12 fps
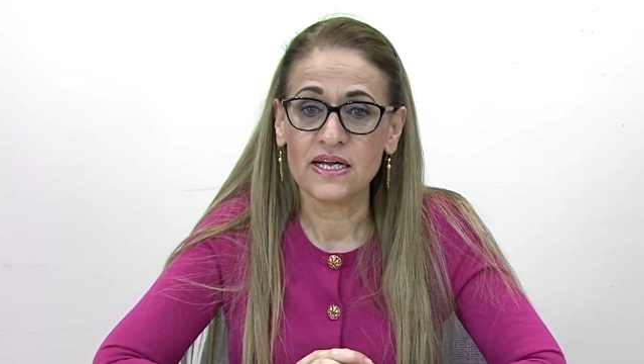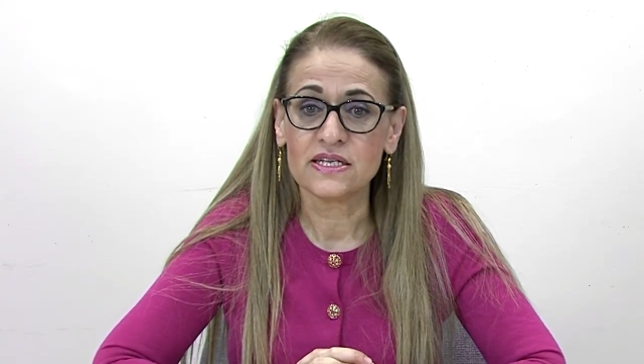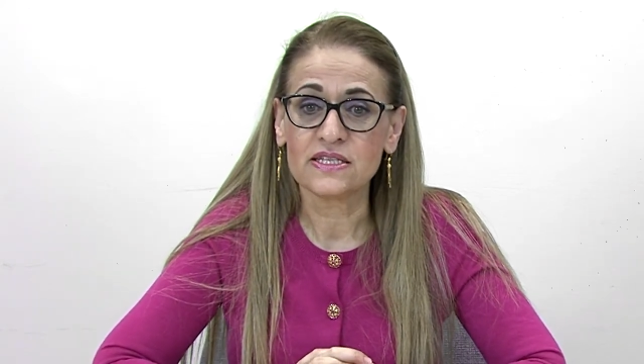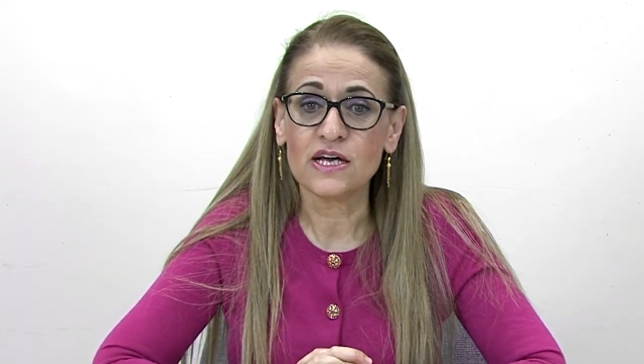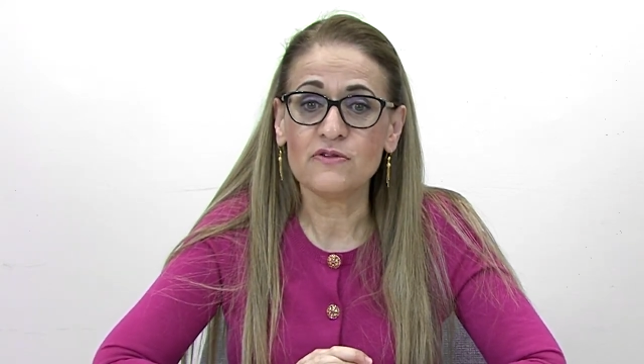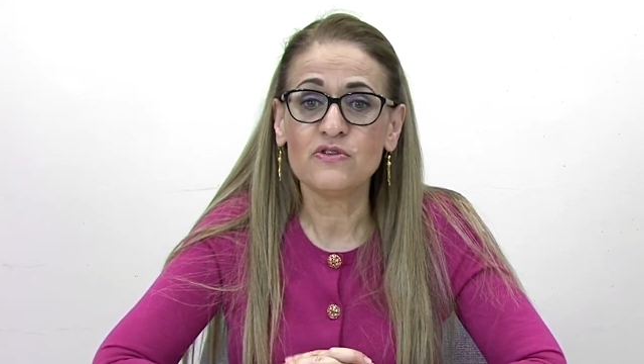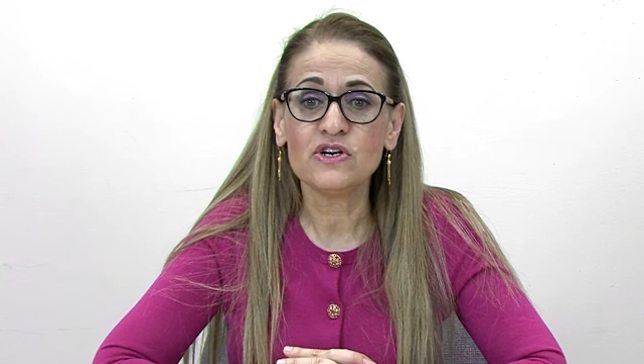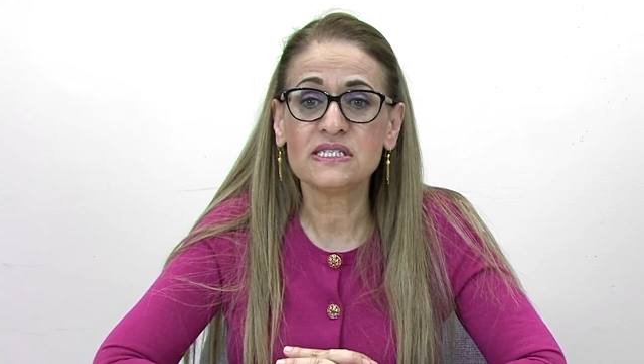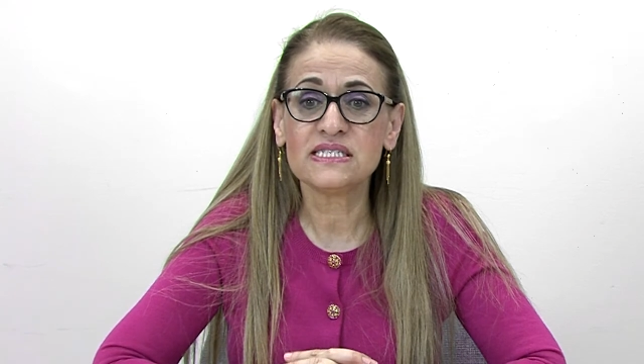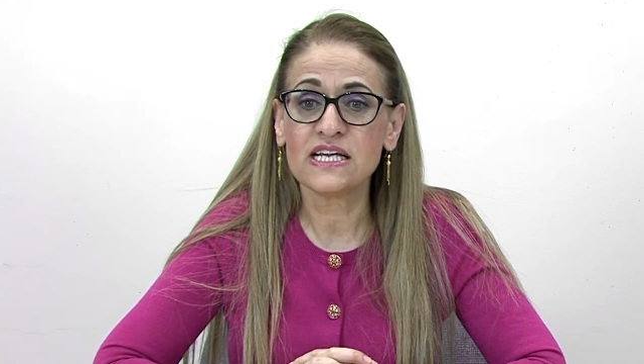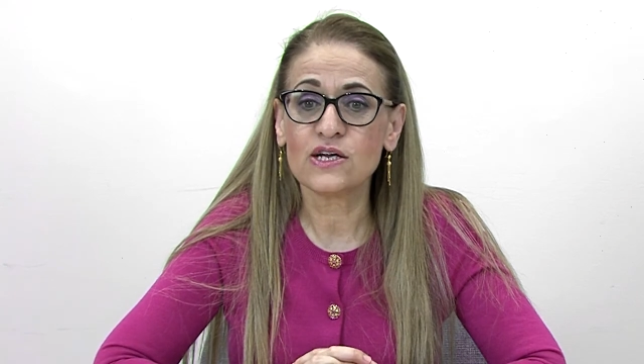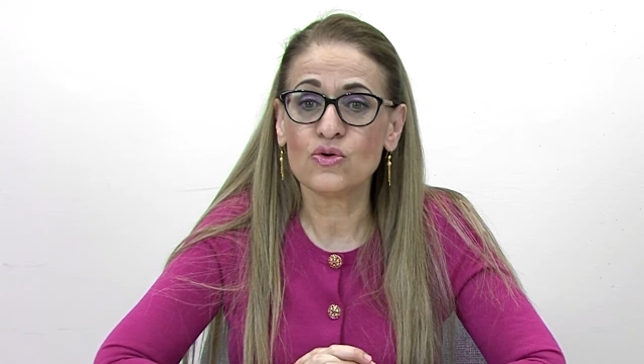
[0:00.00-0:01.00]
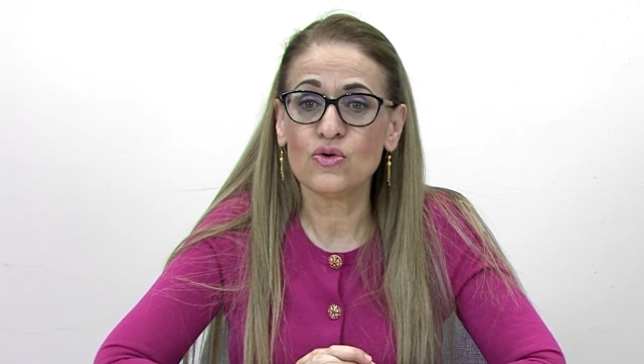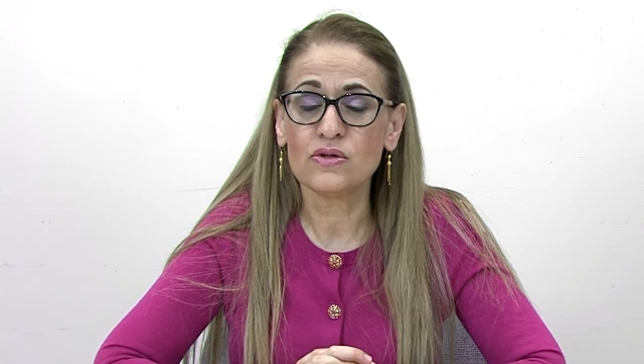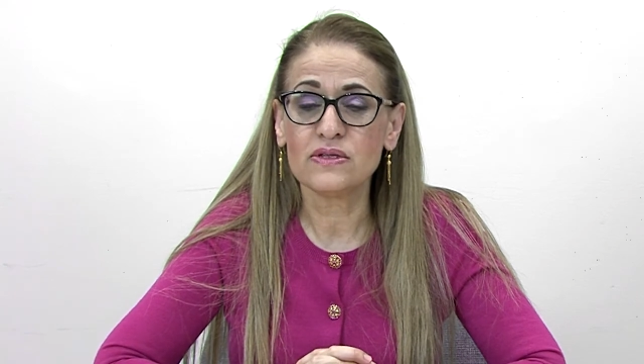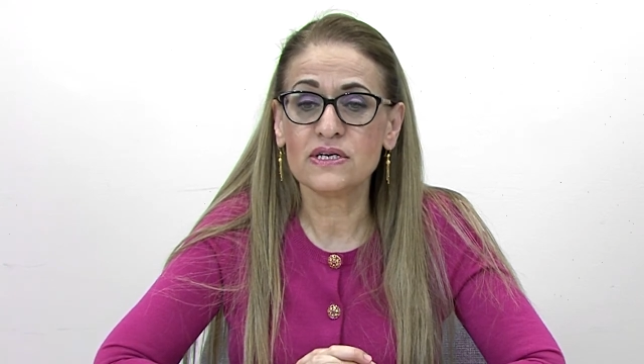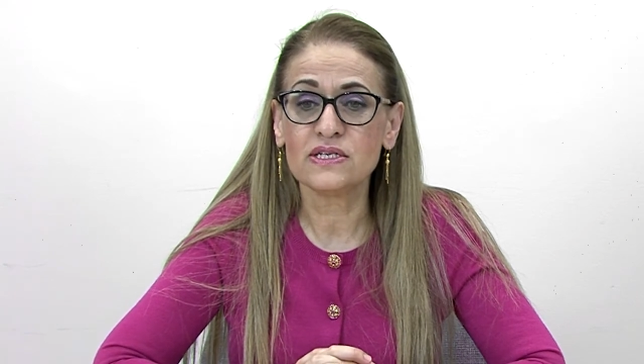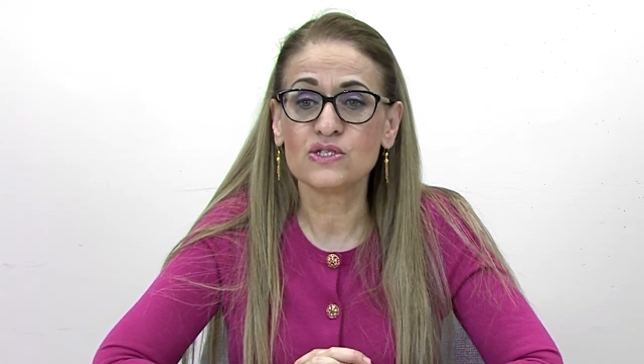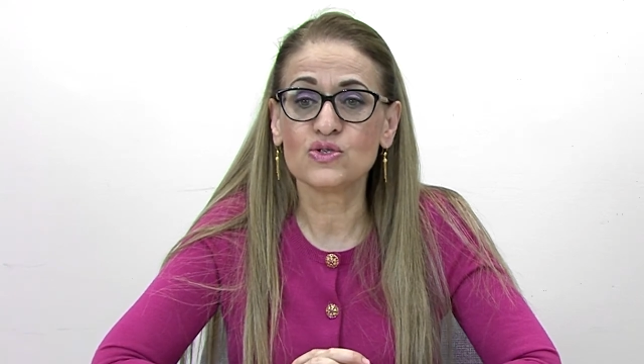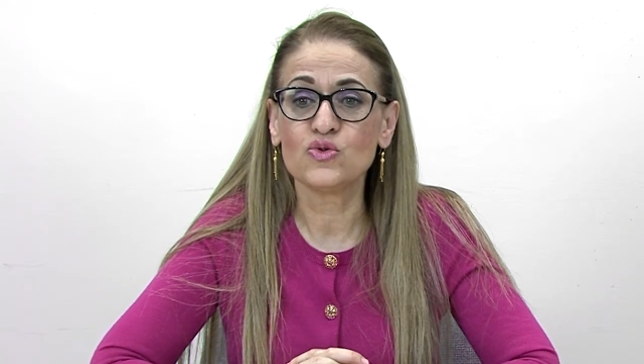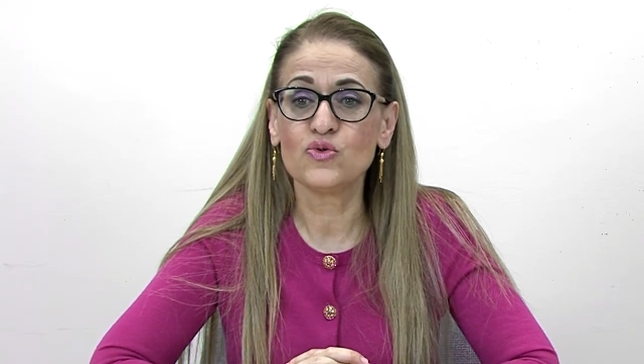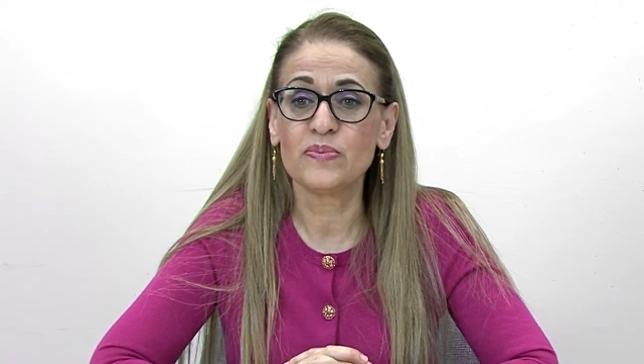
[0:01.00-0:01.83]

Diverse stakeholders who